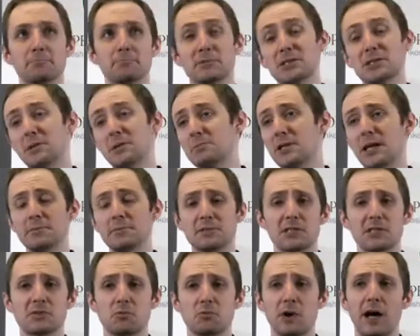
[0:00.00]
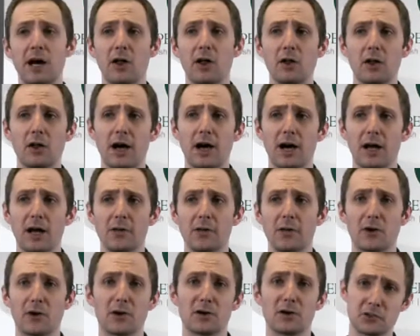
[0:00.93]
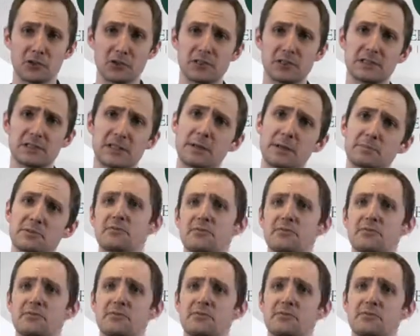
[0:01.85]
Sometimes as well, there are certain types